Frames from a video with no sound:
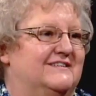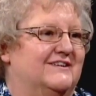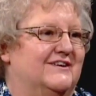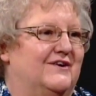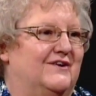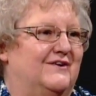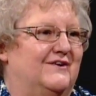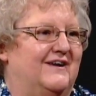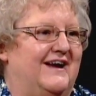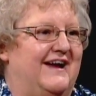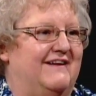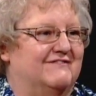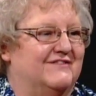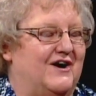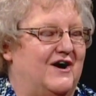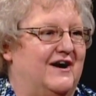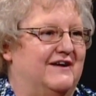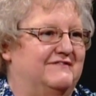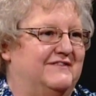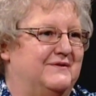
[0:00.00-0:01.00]
to go have
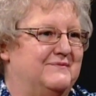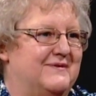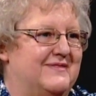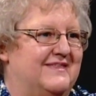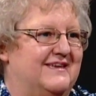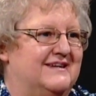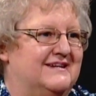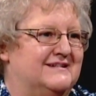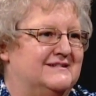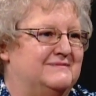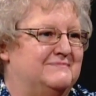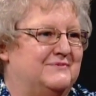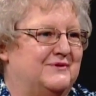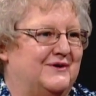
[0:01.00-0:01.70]
coffee with him